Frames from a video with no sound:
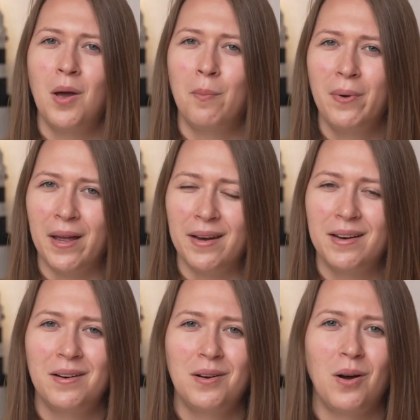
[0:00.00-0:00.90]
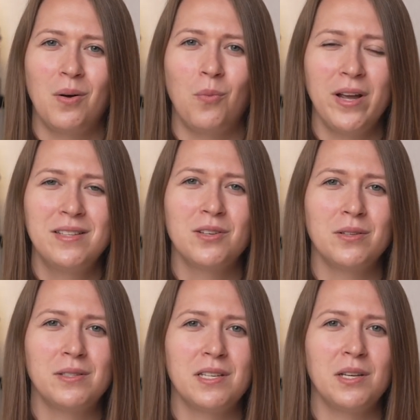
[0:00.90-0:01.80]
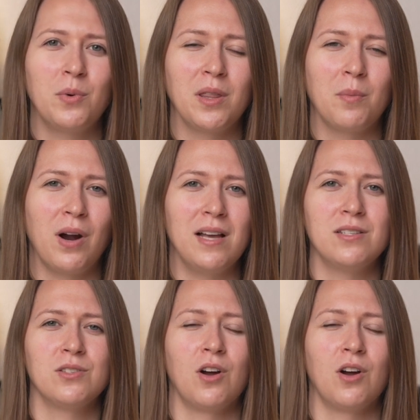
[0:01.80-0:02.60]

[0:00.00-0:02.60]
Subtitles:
but wait until you see what the prices